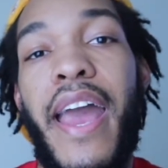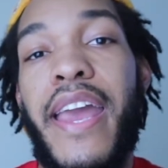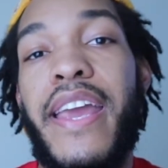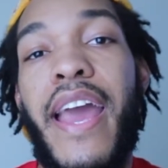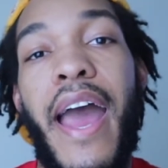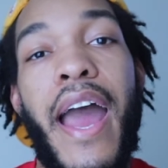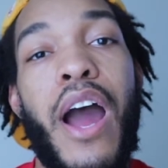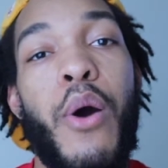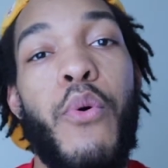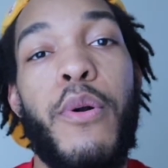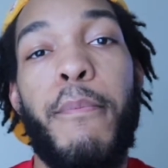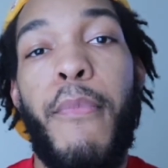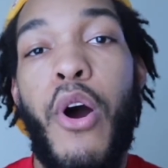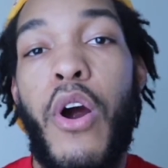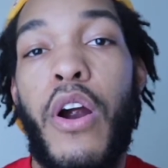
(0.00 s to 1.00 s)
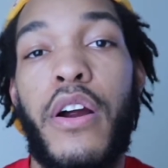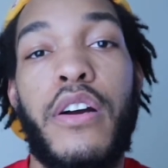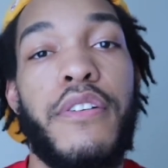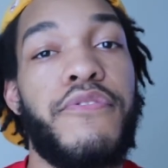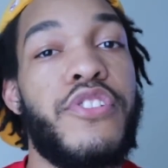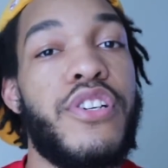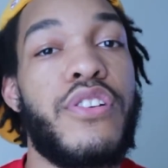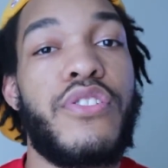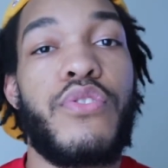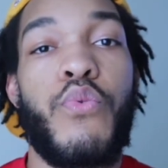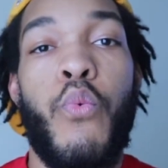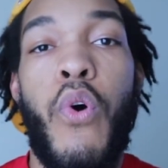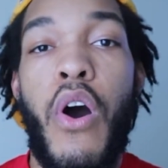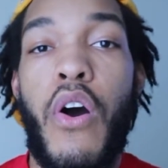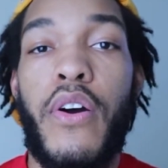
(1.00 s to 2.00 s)
eight hour mark of just
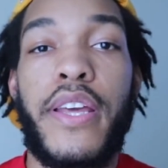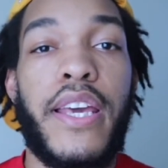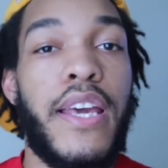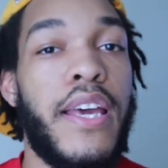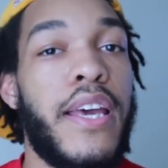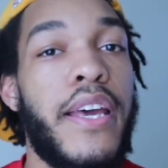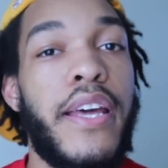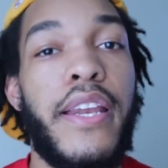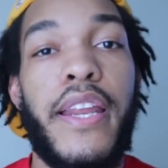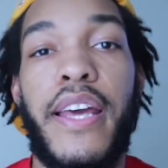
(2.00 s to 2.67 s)
walking